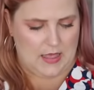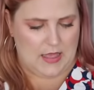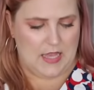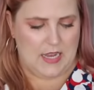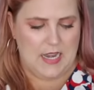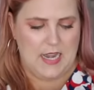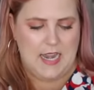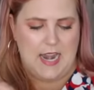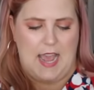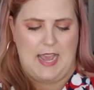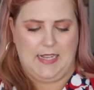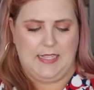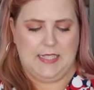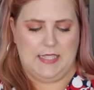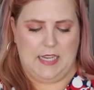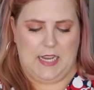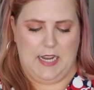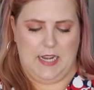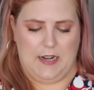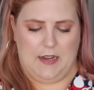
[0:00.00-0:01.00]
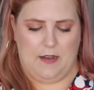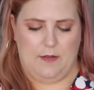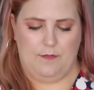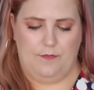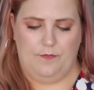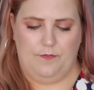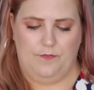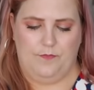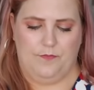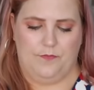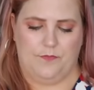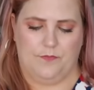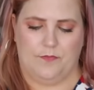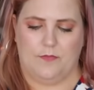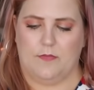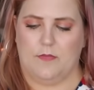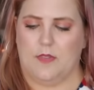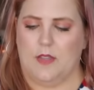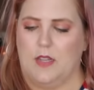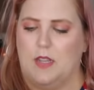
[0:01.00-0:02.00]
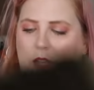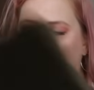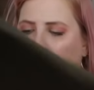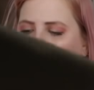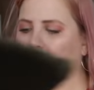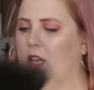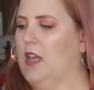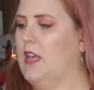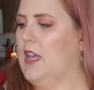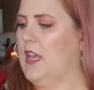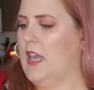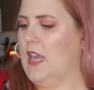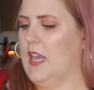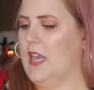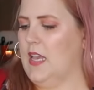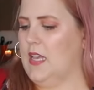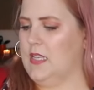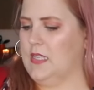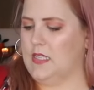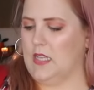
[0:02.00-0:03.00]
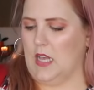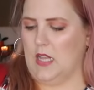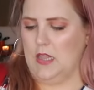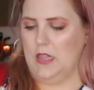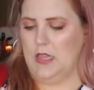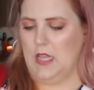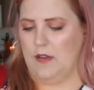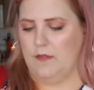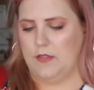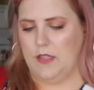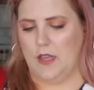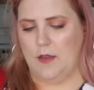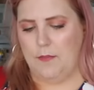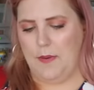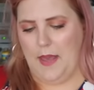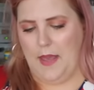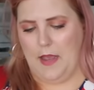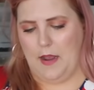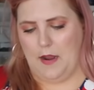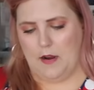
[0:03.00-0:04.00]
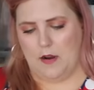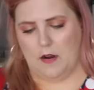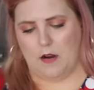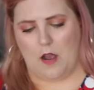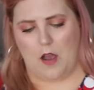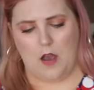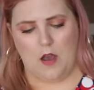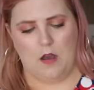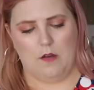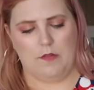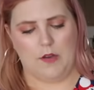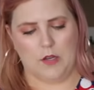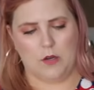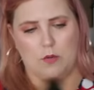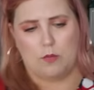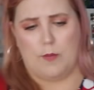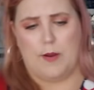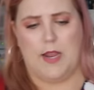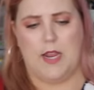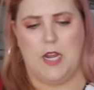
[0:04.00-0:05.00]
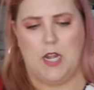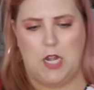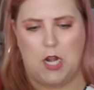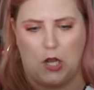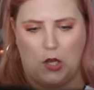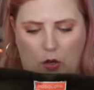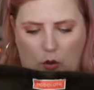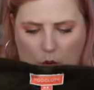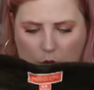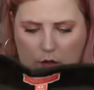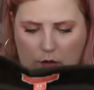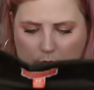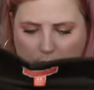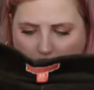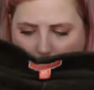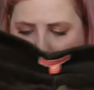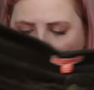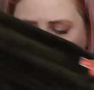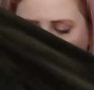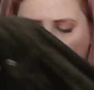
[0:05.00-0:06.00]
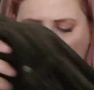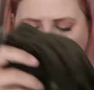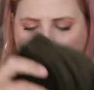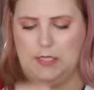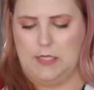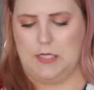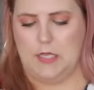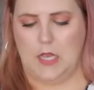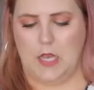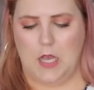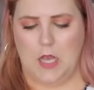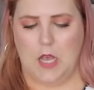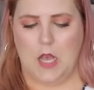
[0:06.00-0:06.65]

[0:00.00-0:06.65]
The next item is a lovely pair of green corduroy pants.